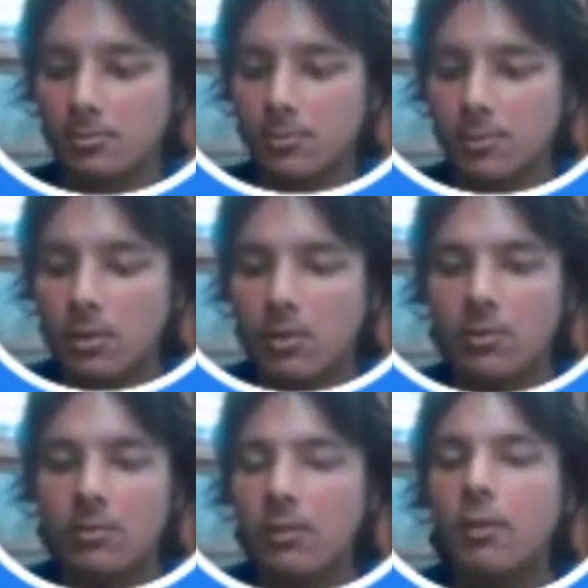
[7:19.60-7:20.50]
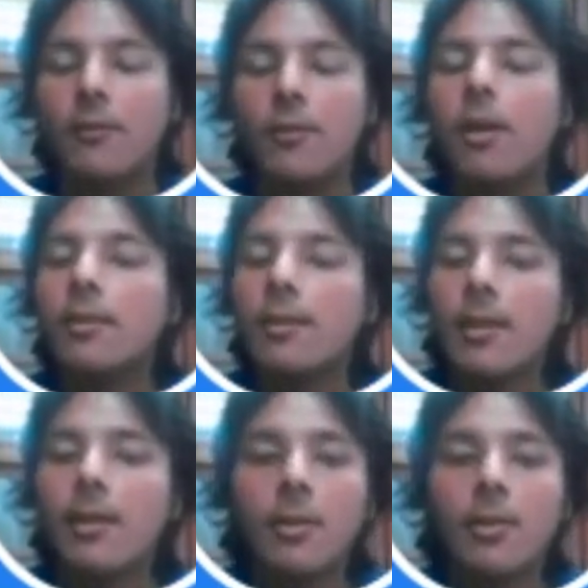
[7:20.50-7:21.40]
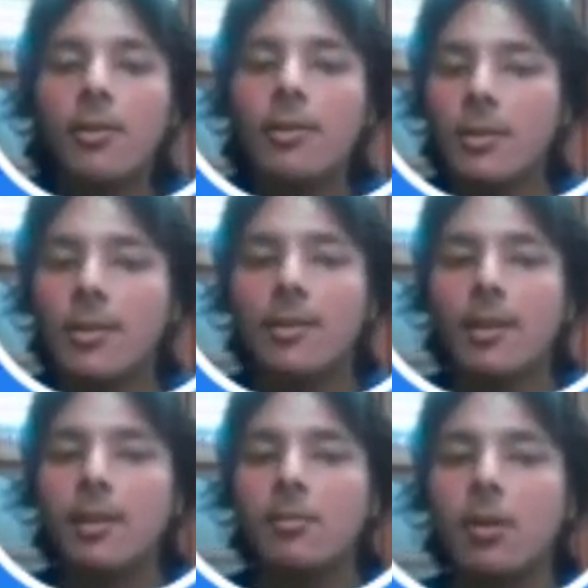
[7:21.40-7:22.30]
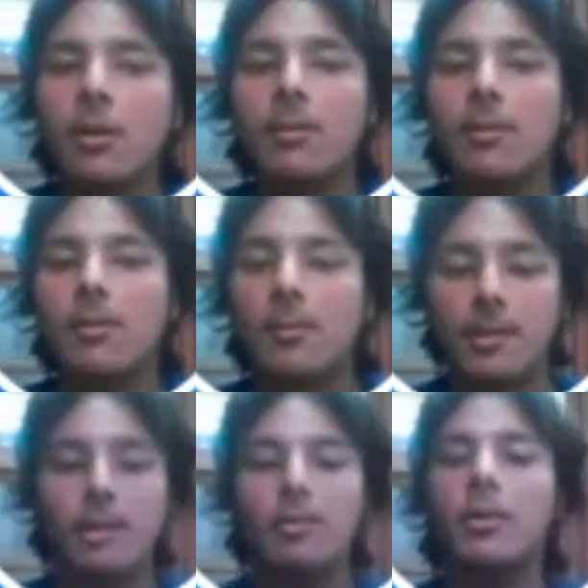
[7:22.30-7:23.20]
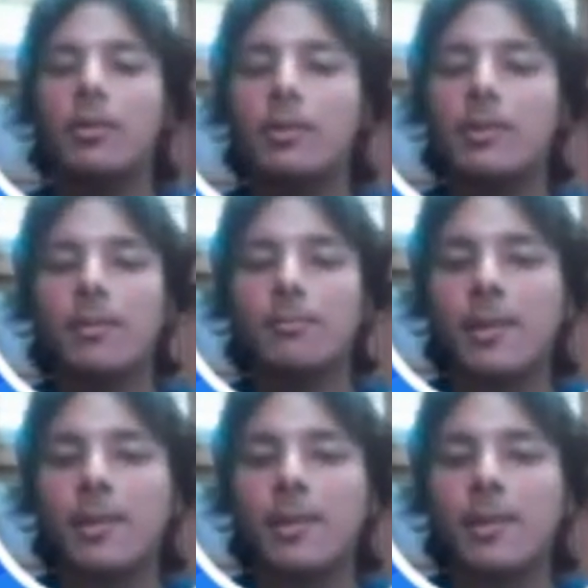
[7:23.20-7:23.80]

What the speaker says: So if users with single monitor setup,